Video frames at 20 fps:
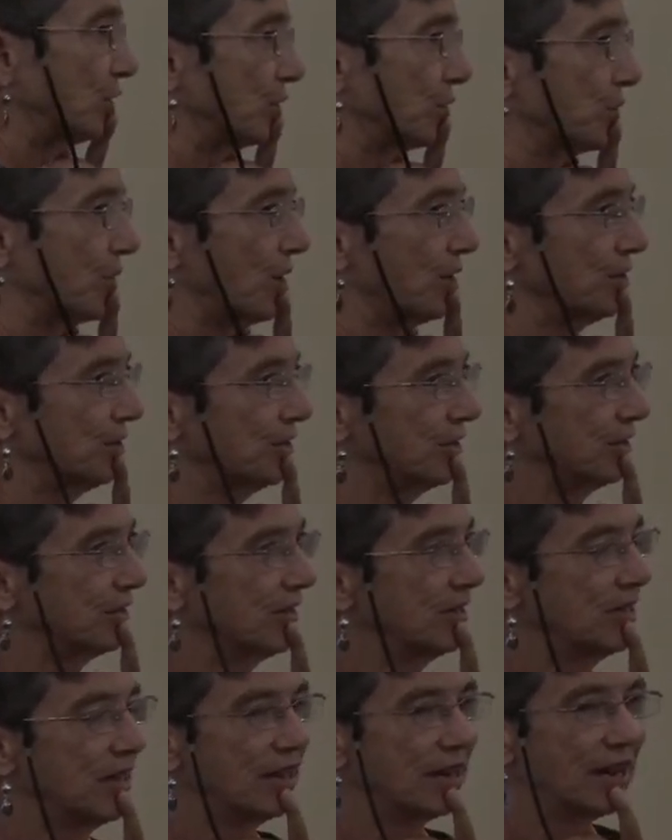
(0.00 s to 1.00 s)
across it
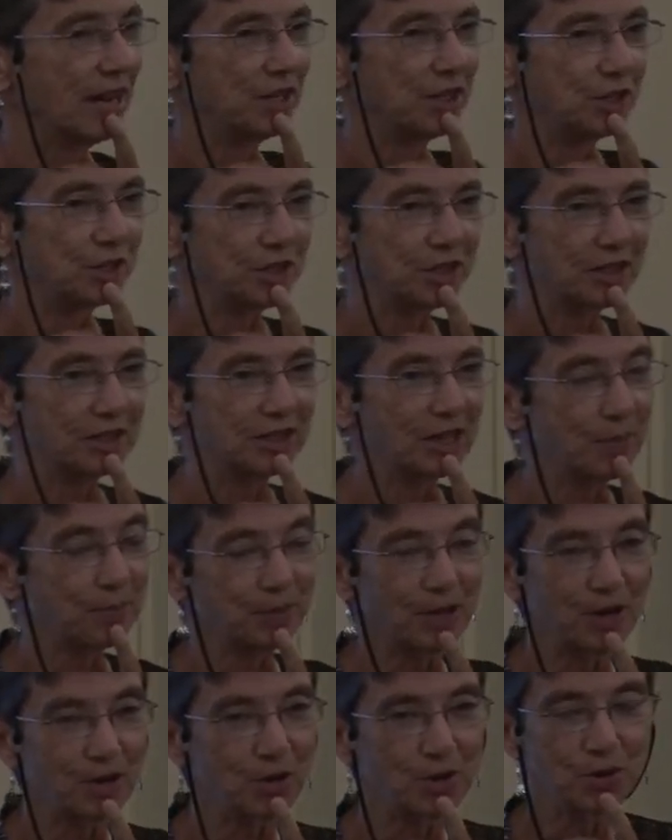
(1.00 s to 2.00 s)
and then I just kept
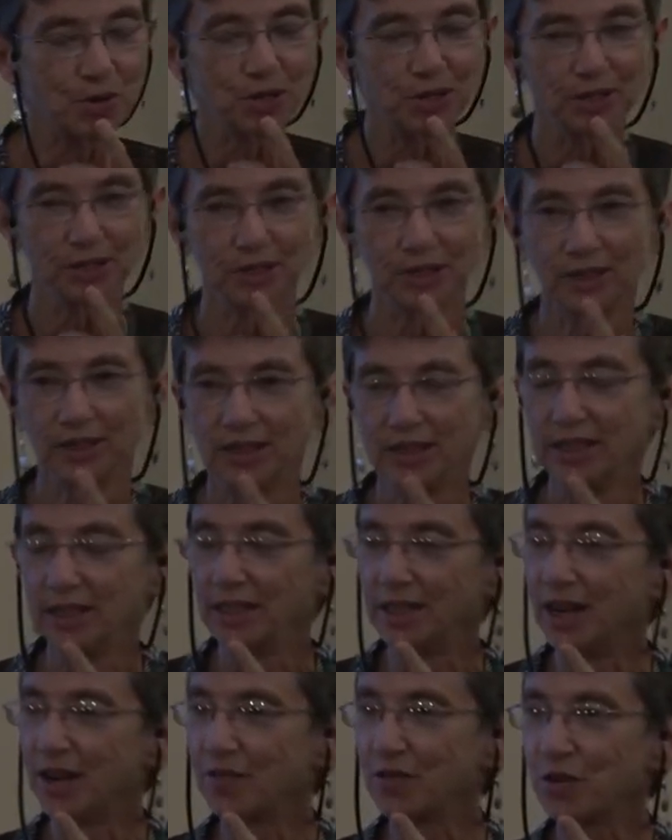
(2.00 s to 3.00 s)
on going,
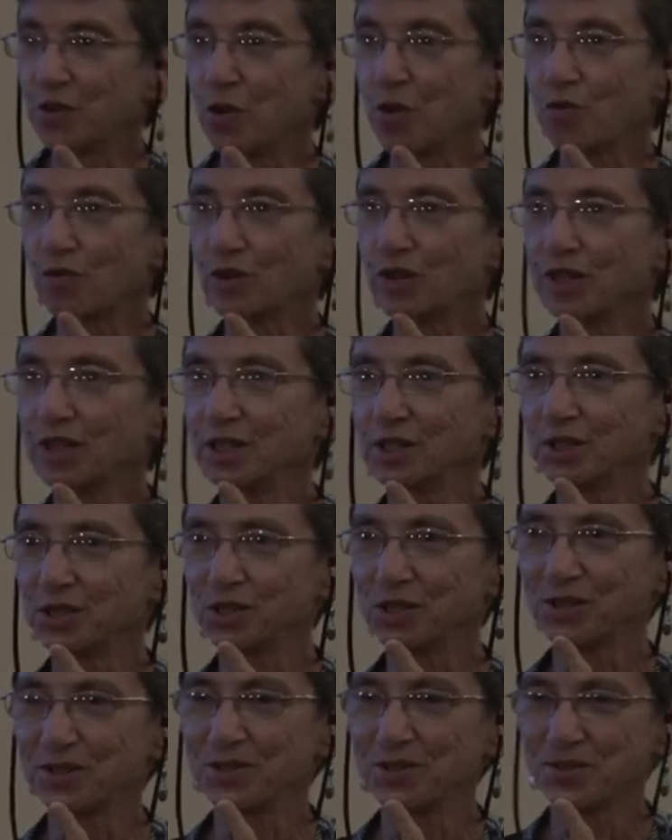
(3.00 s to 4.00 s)
never overly
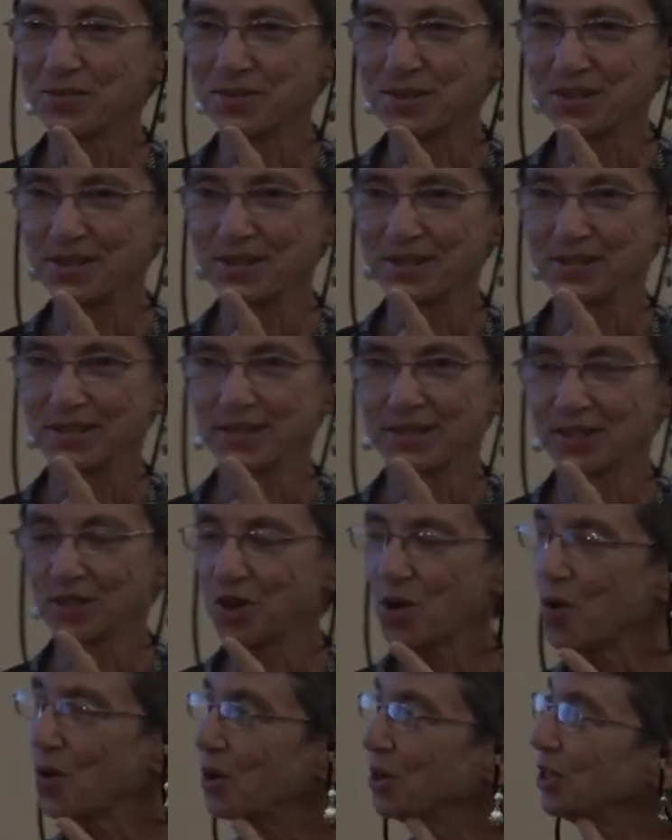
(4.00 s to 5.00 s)
concerned when the
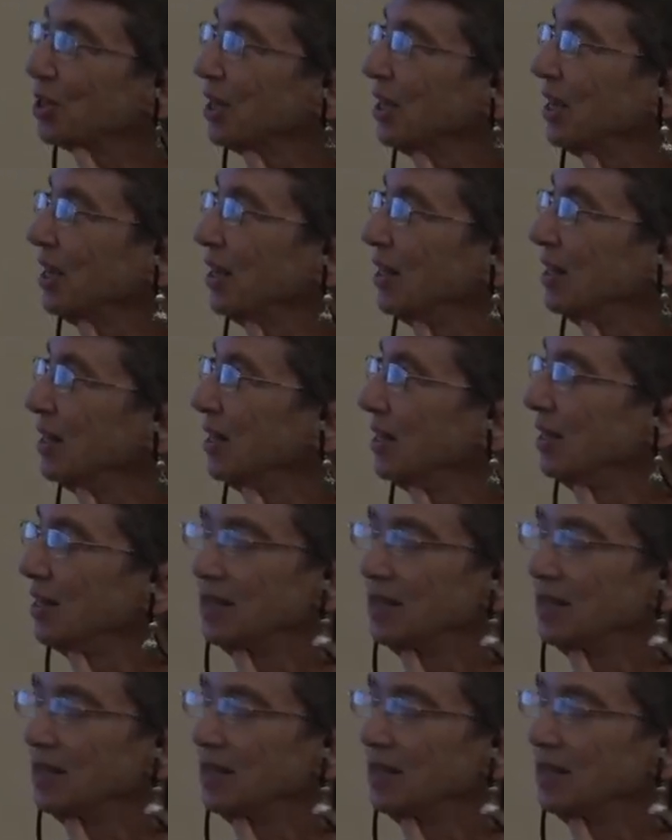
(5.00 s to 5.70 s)
course ahead